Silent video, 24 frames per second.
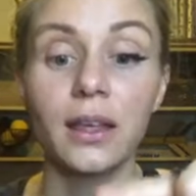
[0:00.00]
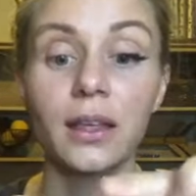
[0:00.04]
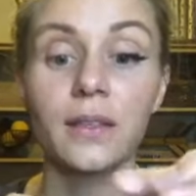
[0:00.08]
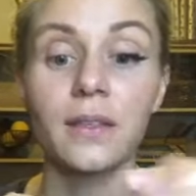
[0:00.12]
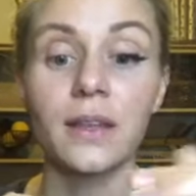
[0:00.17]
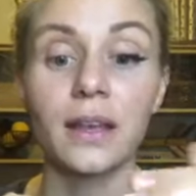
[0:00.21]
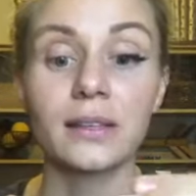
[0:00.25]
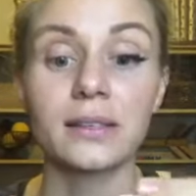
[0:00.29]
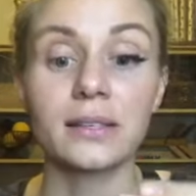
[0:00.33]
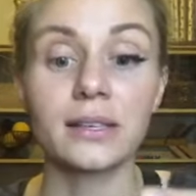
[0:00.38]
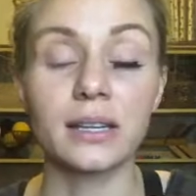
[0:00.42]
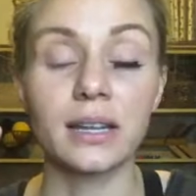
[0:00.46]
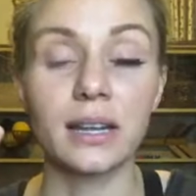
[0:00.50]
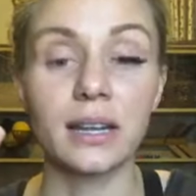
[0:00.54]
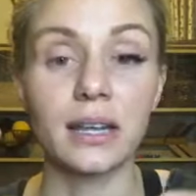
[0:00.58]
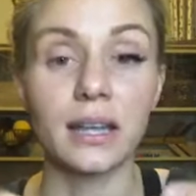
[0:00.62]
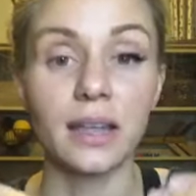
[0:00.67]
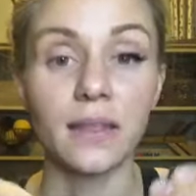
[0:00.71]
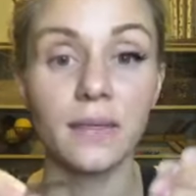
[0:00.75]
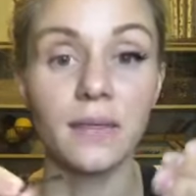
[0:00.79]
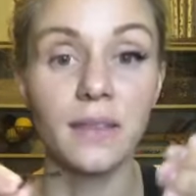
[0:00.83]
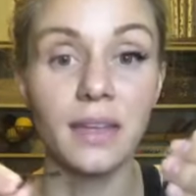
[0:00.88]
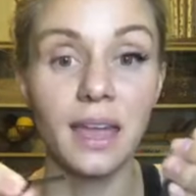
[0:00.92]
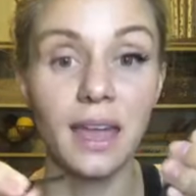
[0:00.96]
That's going to
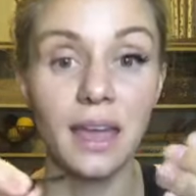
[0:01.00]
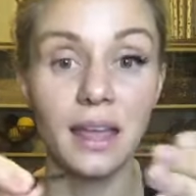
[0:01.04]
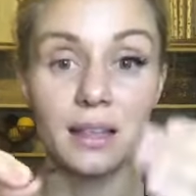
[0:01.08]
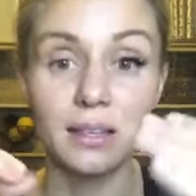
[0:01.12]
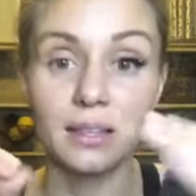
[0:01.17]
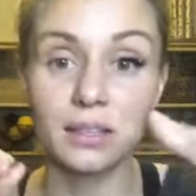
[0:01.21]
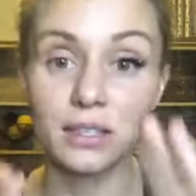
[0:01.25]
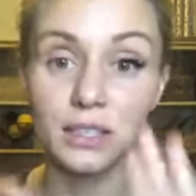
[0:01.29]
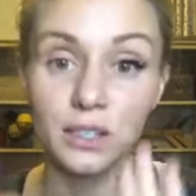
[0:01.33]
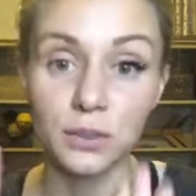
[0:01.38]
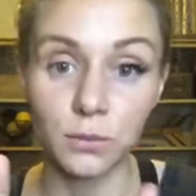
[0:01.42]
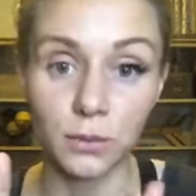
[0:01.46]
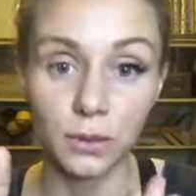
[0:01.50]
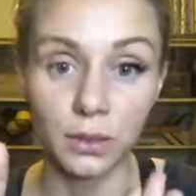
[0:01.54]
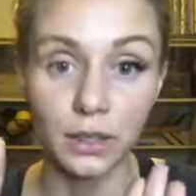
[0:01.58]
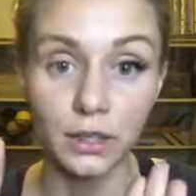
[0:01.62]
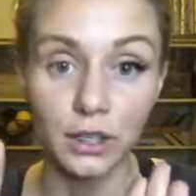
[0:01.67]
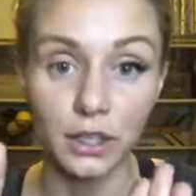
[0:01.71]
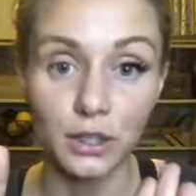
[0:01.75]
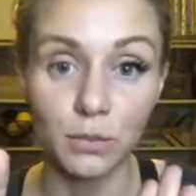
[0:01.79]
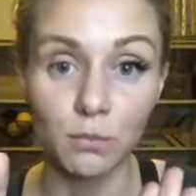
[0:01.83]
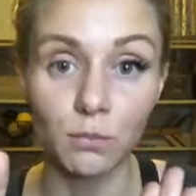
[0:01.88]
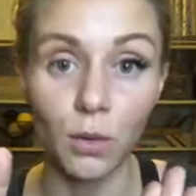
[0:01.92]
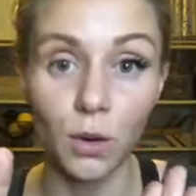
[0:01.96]
get the ends to really
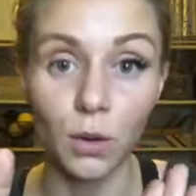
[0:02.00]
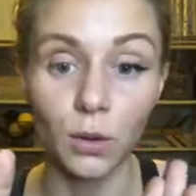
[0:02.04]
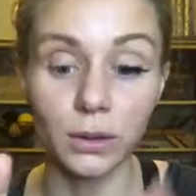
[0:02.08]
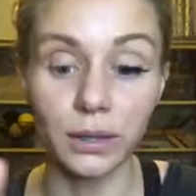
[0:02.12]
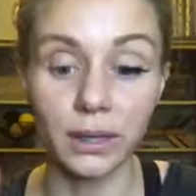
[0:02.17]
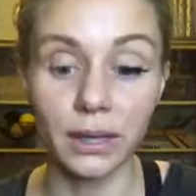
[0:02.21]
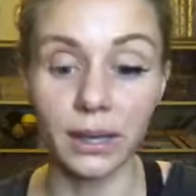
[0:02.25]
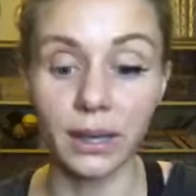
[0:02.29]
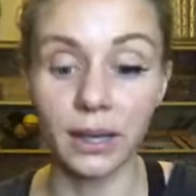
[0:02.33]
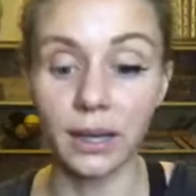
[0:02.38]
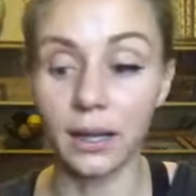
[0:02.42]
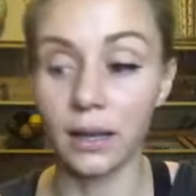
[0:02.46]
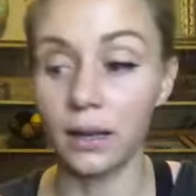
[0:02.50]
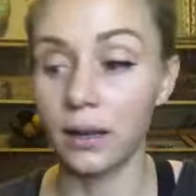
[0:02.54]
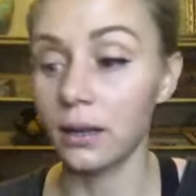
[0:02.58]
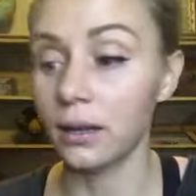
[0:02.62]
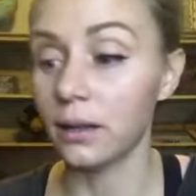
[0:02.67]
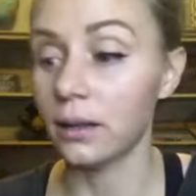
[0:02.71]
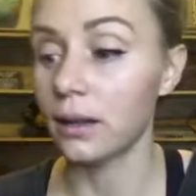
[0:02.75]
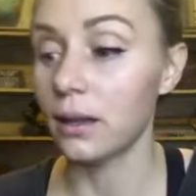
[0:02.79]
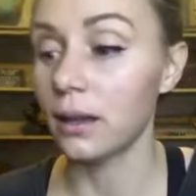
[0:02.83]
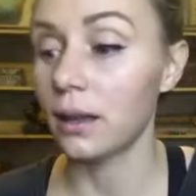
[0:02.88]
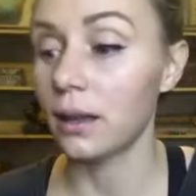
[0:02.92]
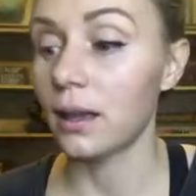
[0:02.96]
just mold in
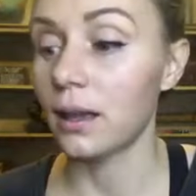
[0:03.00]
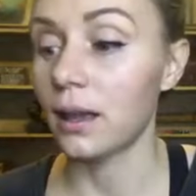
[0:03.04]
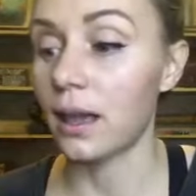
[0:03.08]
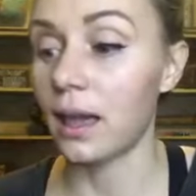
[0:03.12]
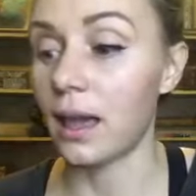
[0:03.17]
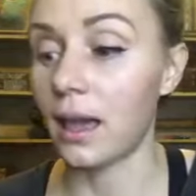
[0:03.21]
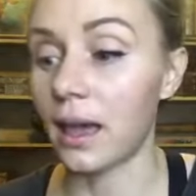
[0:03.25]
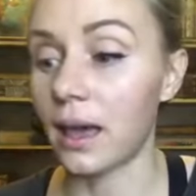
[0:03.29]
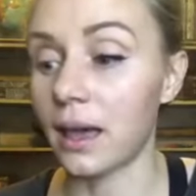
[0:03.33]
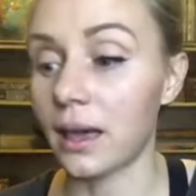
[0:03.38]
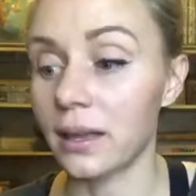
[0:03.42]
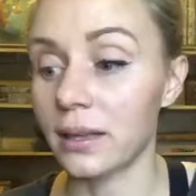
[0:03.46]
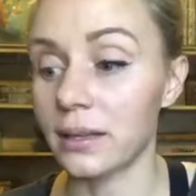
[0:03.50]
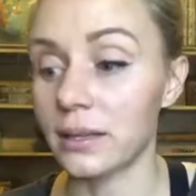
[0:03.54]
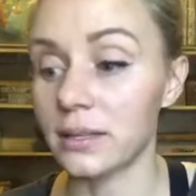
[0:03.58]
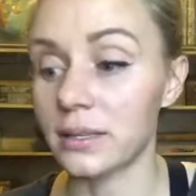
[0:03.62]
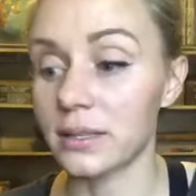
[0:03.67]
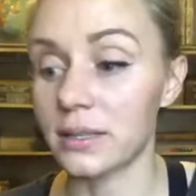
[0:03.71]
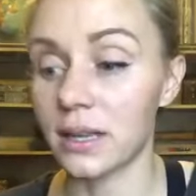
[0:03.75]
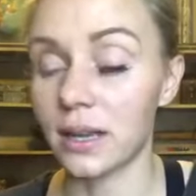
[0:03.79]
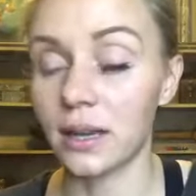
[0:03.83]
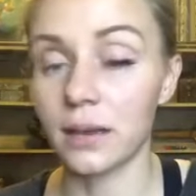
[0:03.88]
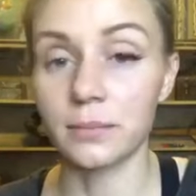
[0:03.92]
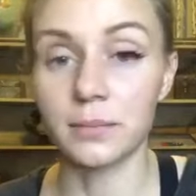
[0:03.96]

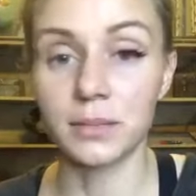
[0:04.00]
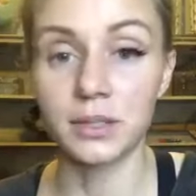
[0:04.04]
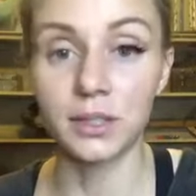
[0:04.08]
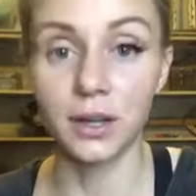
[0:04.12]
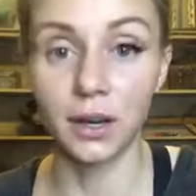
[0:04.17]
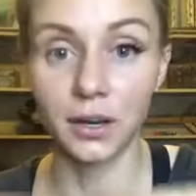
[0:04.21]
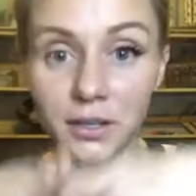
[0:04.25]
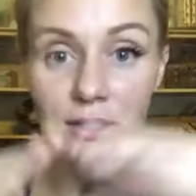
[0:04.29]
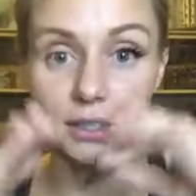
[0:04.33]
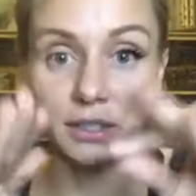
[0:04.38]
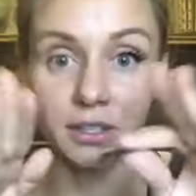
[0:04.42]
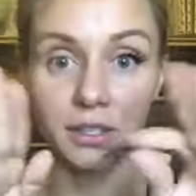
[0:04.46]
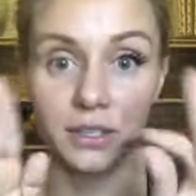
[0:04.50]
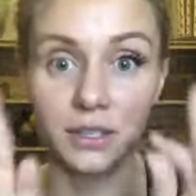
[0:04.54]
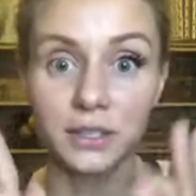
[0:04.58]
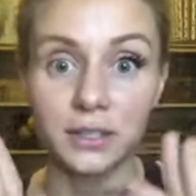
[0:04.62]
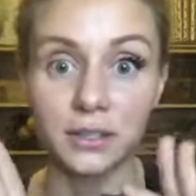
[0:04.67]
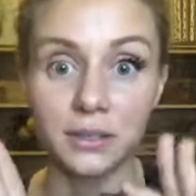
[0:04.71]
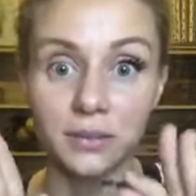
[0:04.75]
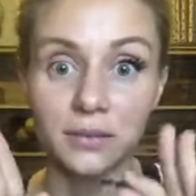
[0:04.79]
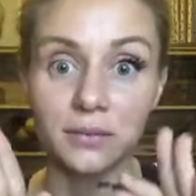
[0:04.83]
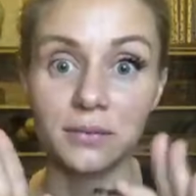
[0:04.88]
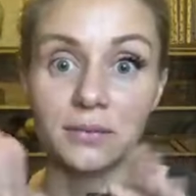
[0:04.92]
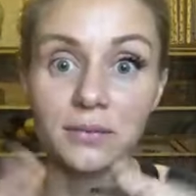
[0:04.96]
and start to
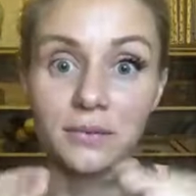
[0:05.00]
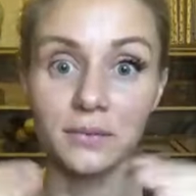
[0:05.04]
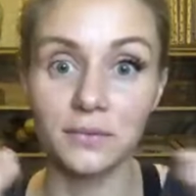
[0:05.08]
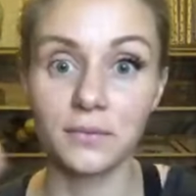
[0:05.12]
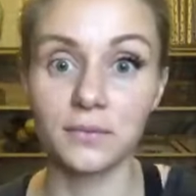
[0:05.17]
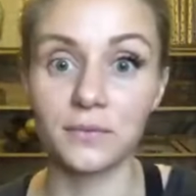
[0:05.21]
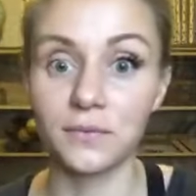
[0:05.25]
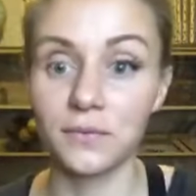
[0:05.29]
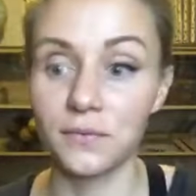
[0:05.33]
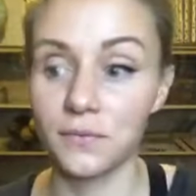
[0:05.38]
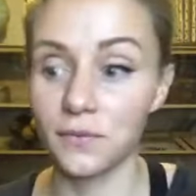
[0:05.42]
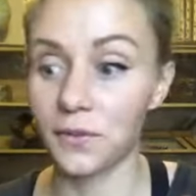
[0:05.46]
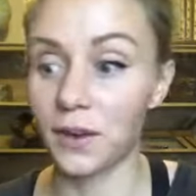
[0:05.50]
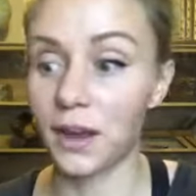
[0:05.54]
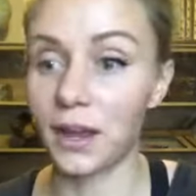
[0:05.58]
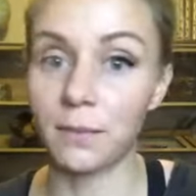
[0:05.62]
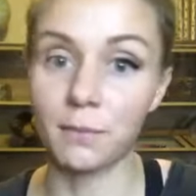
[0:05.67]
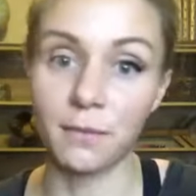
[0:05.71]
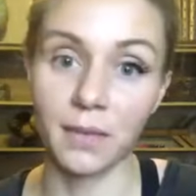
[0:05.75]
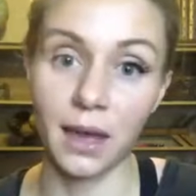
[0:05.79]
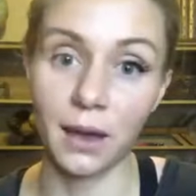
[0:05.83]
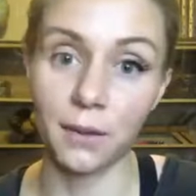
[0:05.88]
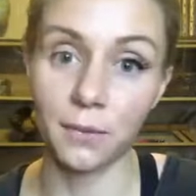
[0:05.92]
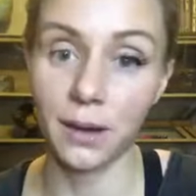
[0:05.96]
just
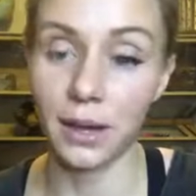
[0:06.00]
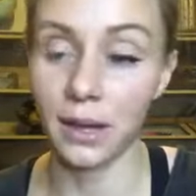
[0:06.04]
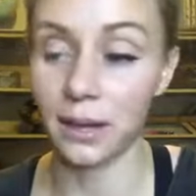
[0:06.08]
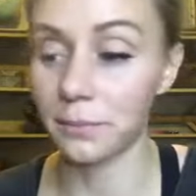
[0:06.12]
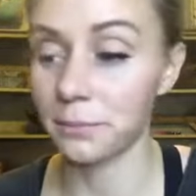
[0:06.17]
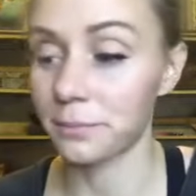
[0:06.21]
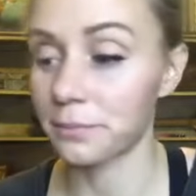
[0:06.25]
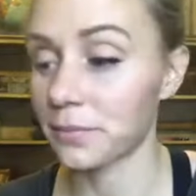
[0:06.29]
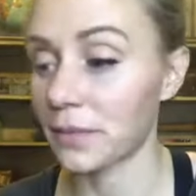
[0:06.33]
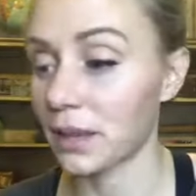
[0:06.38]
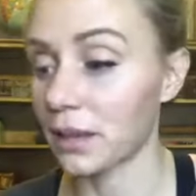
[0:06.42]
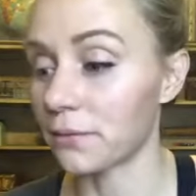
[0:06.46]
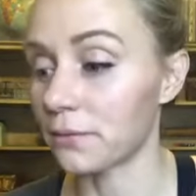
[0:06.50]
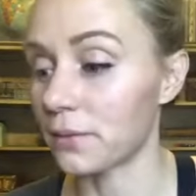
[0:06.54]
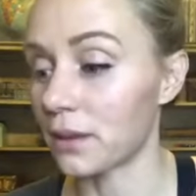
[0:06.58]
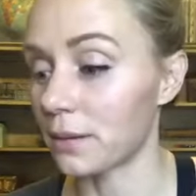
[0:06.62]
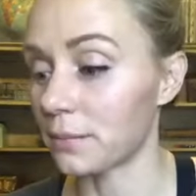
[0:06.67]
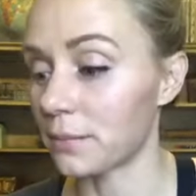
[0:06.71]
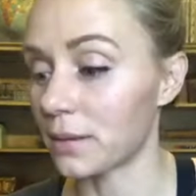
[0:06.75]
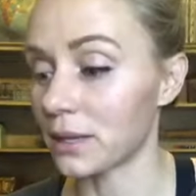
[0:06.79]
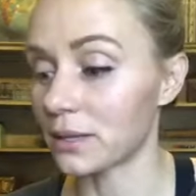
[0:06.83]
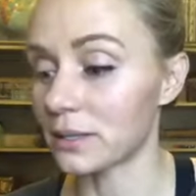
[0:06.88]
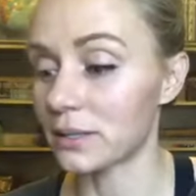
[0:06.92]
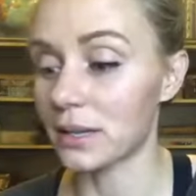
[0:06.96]
frame that way, if
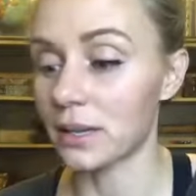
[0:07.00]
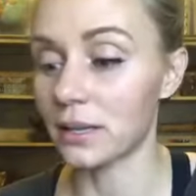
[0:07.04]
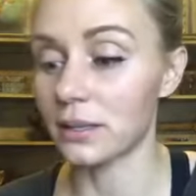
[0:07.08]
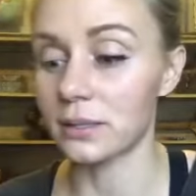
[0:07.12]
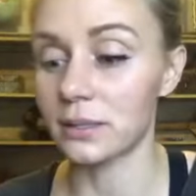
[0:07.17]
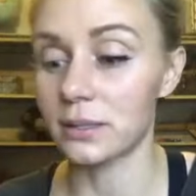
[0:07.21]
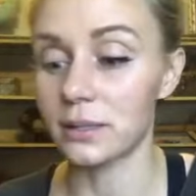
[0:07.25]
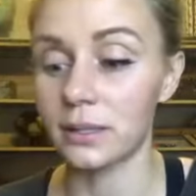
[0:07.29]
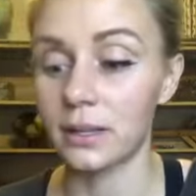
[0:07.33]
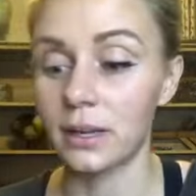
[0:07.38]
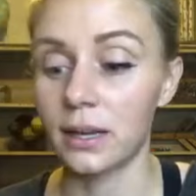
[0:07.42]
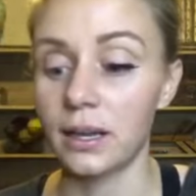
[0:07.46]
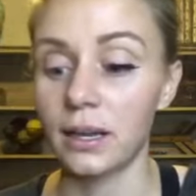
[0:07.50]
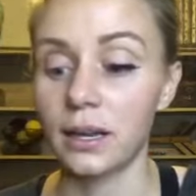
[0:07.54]
that makes sense.